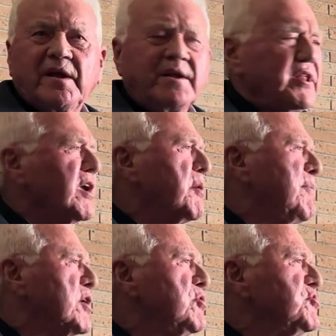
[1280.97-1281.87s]
Think
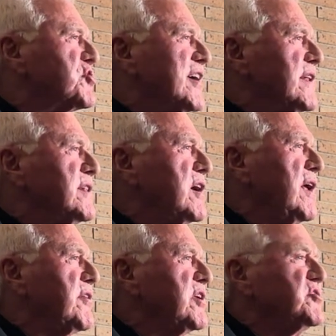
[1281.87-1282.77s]
about who's getting the
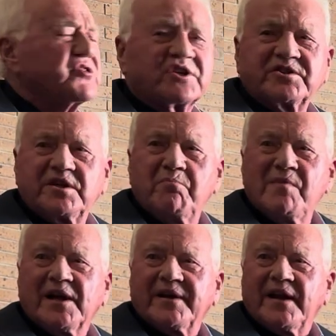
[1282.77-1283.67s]
160
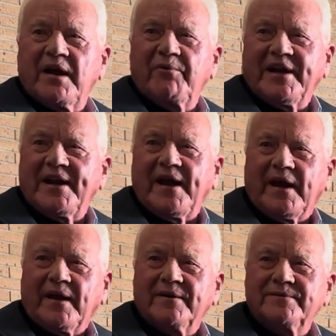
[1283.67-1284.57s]
million every day.
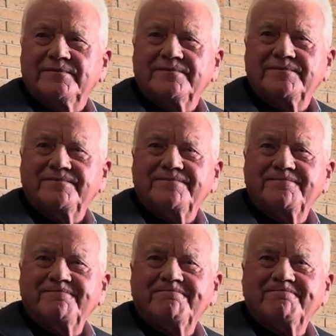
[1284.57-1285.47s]

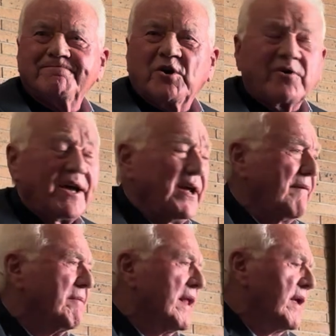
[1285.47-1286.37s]
Okay.
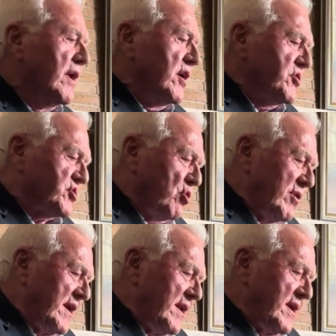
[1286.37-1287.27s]
So
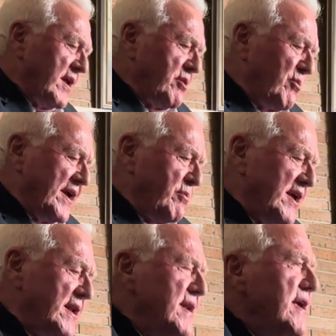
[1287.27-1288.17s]
anyway, we
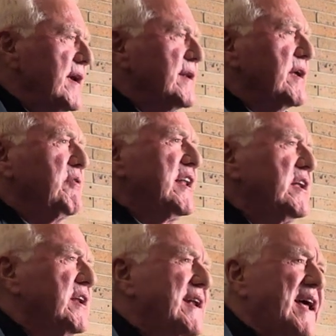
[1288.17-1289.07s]
need
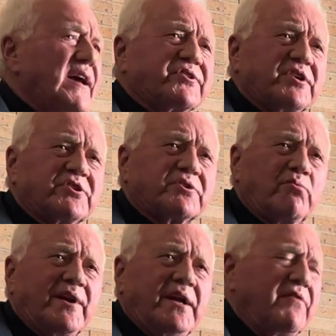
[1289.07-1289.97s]
an access to
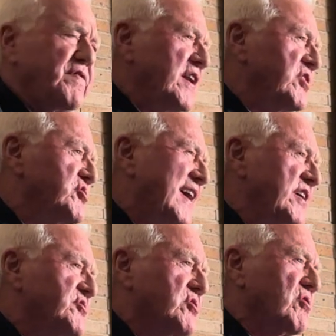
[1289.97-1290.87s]
when you finish high
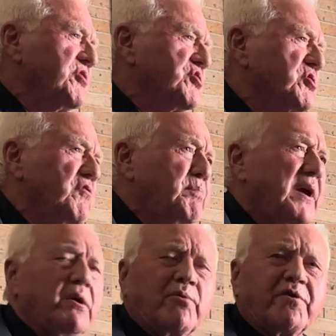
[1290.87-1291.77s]
school, you should be
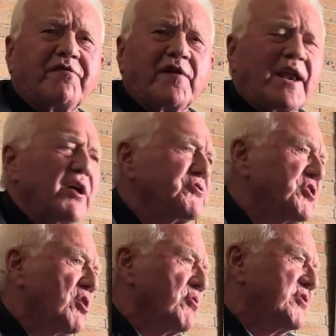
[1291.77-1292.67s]
able to fill out
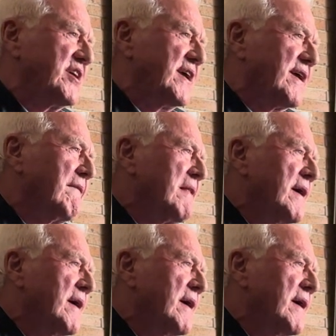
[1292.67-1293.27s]
your own thing.